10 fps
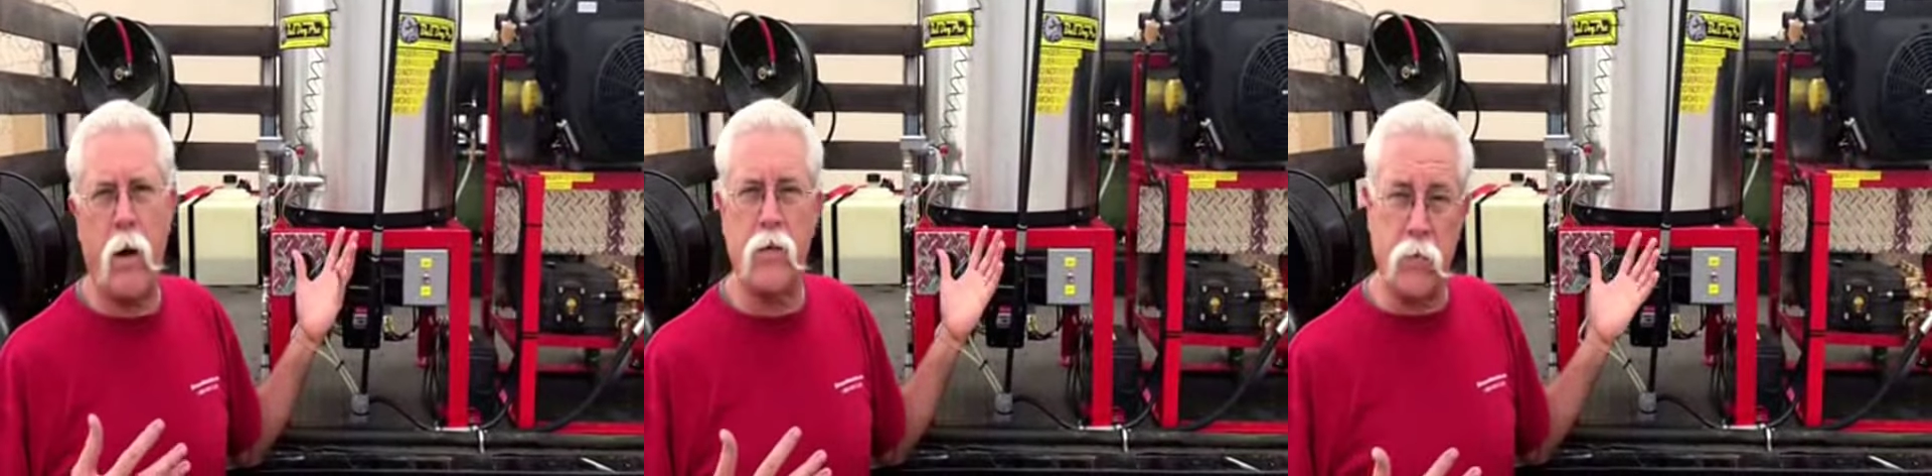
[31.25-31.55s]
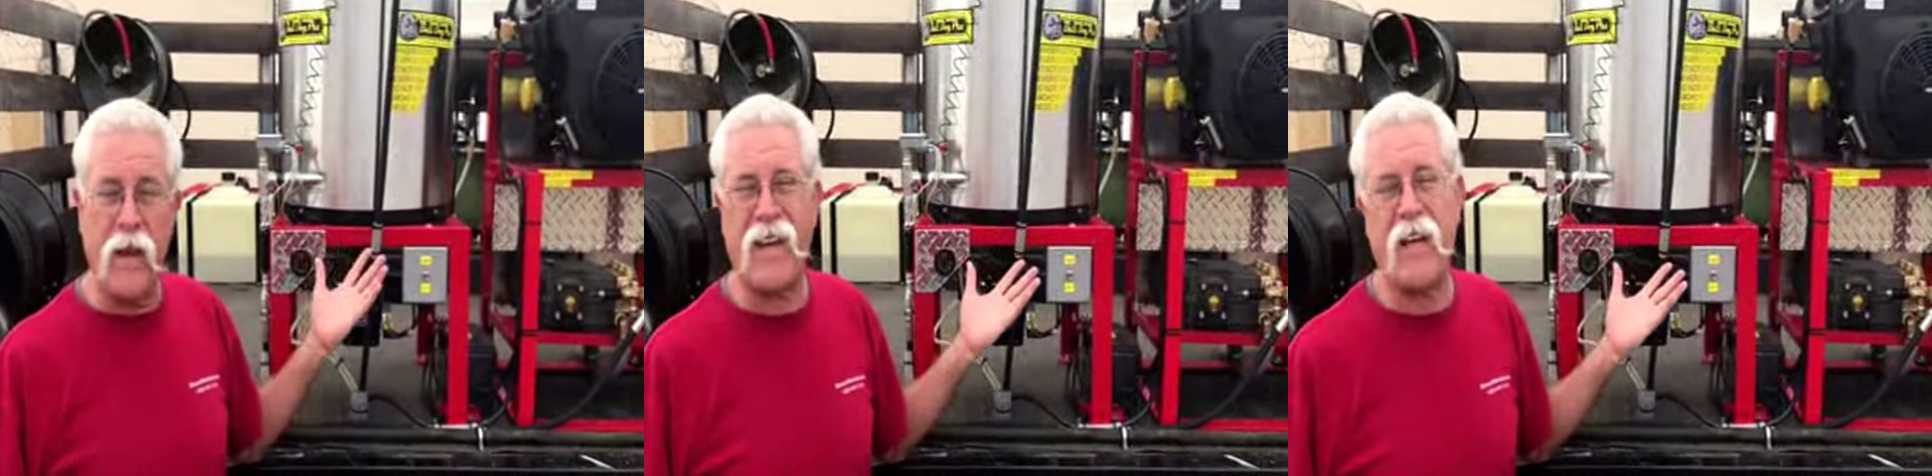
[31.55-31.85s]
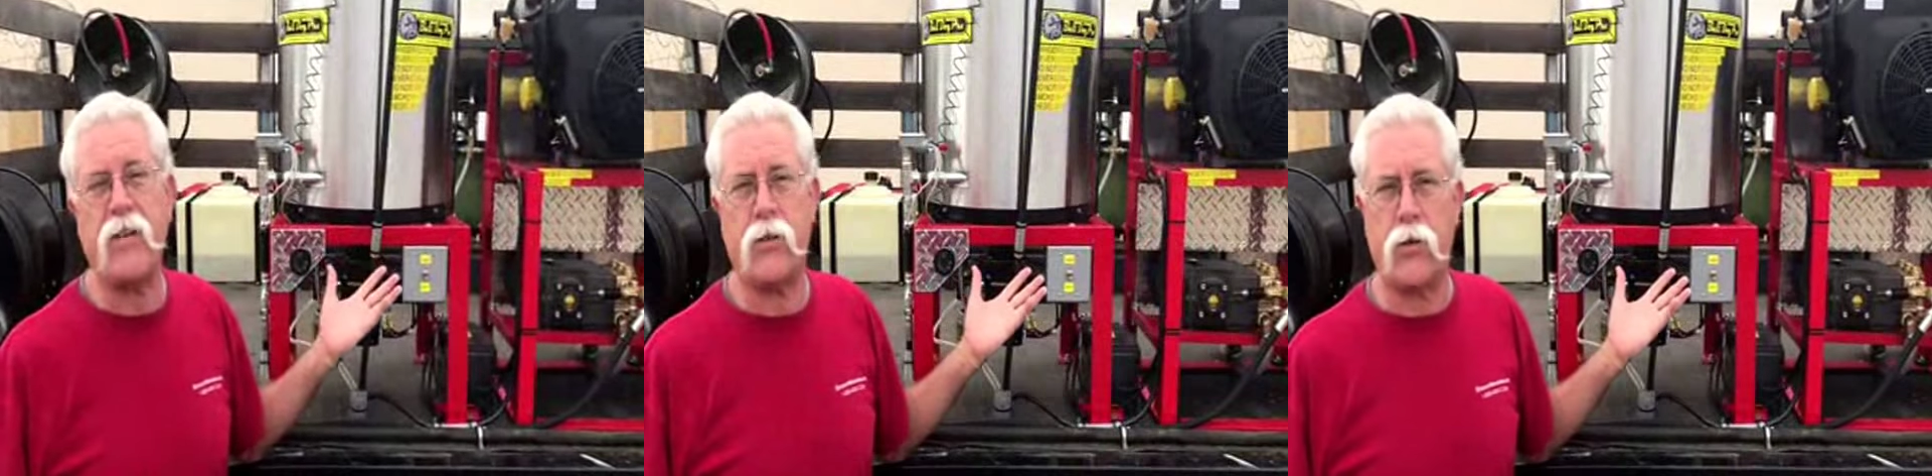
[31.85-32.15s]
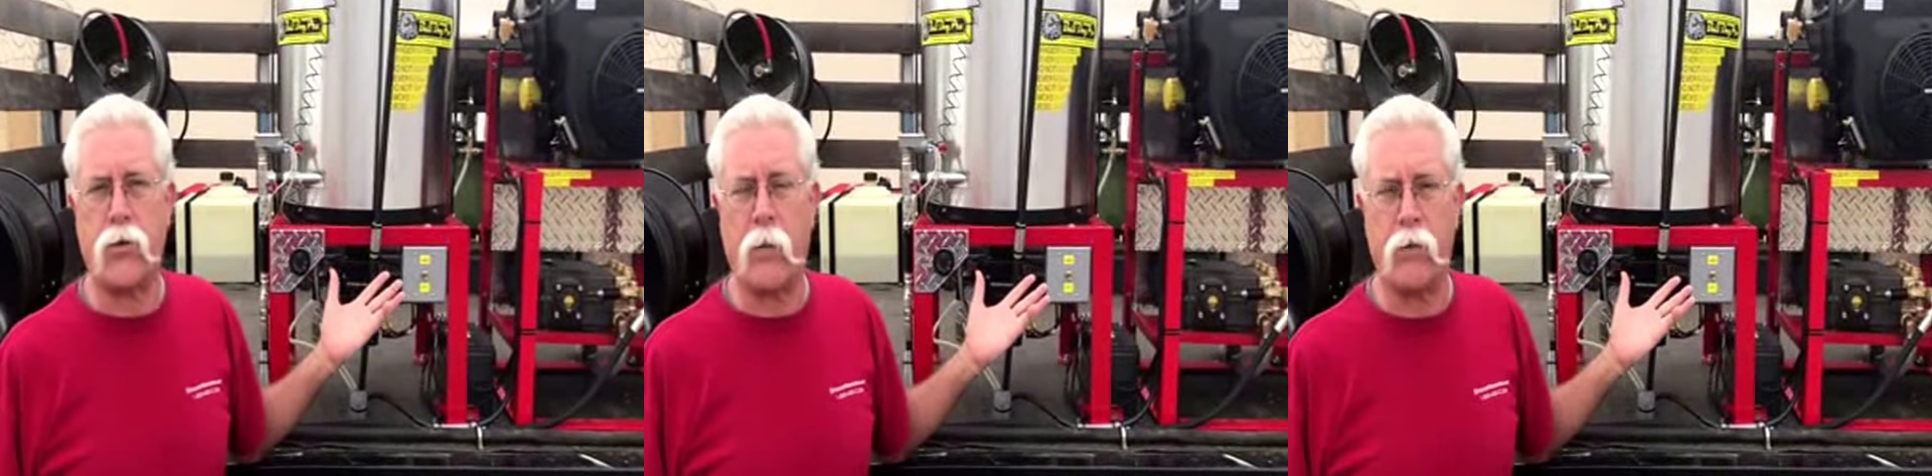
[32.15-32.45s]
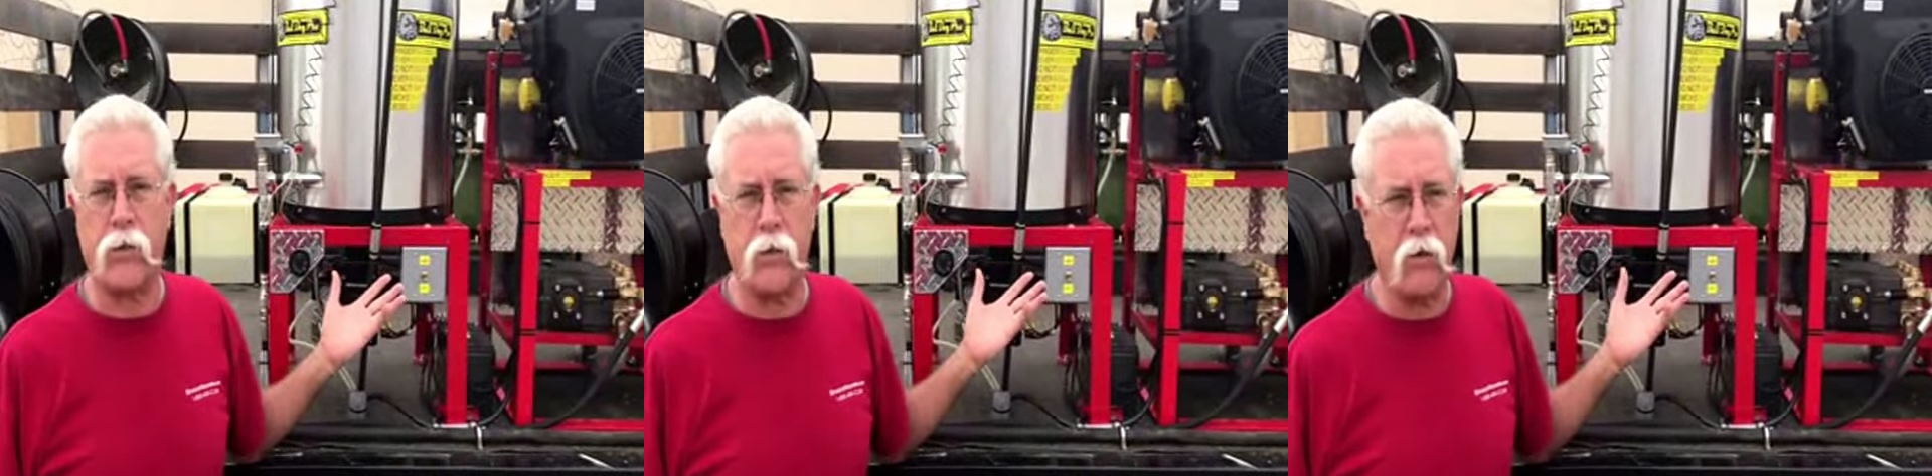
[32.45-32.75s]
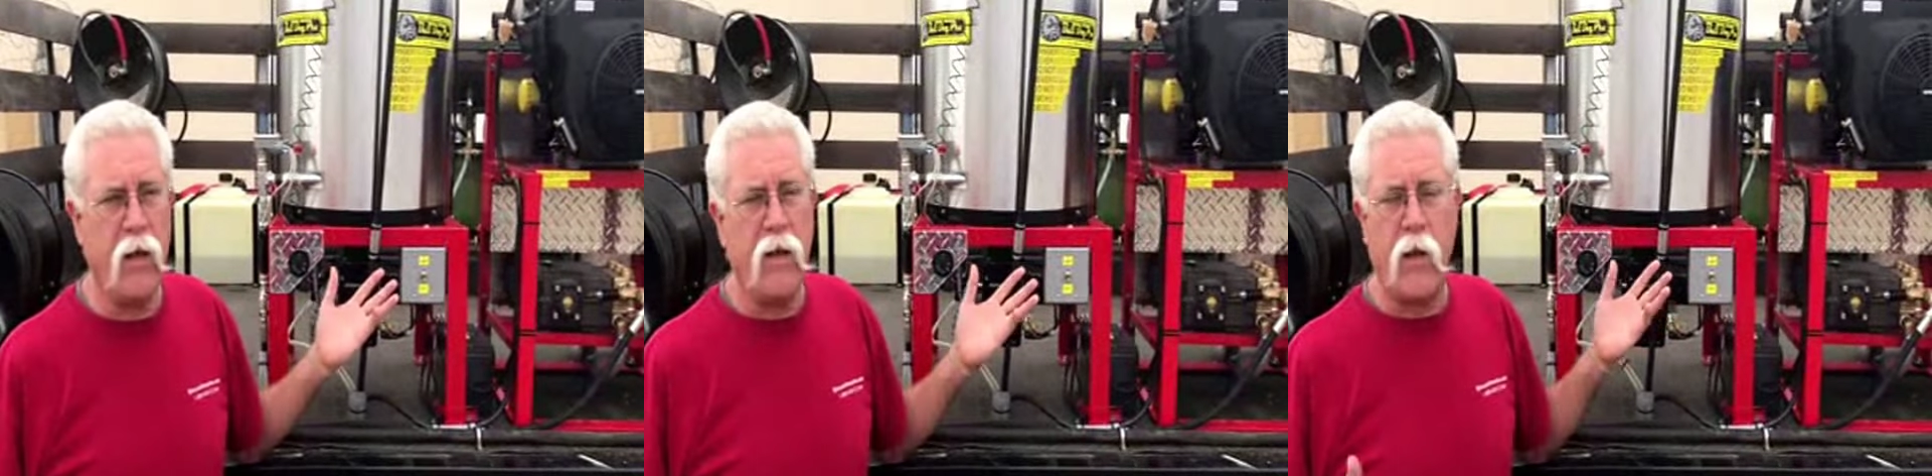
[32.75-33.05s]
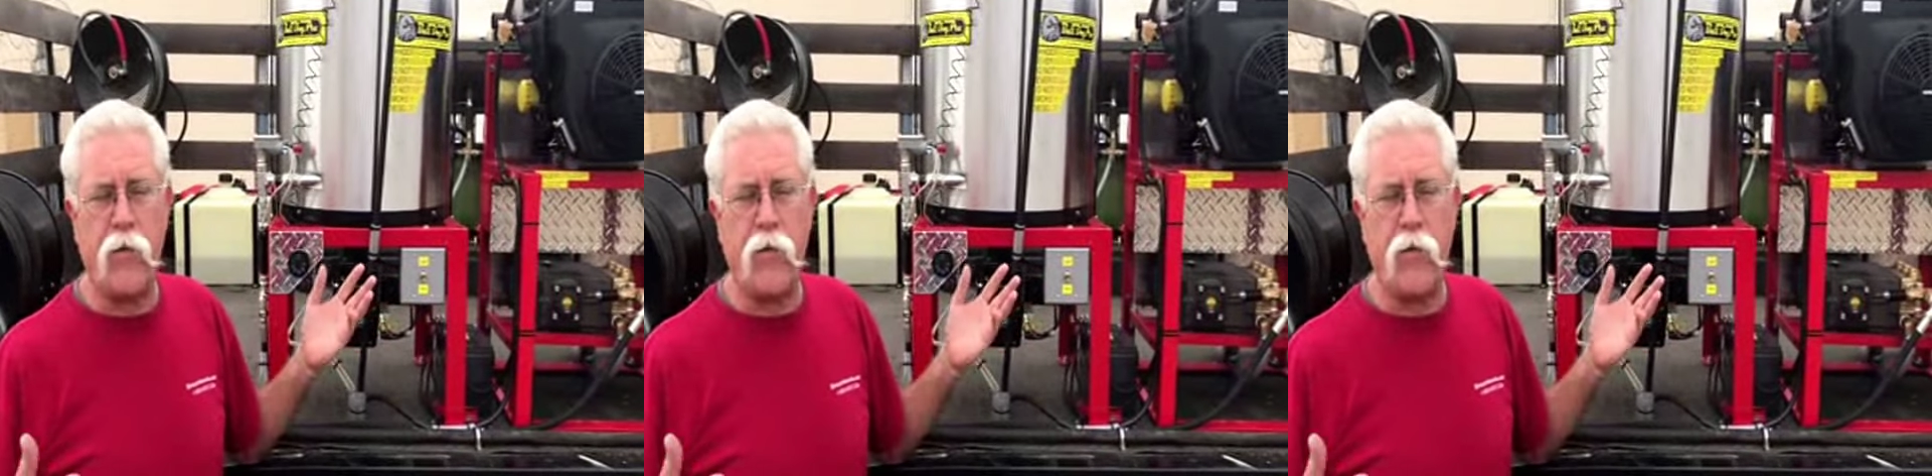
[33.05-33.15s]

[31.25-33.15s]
uh, to make it easier to troubleshoot.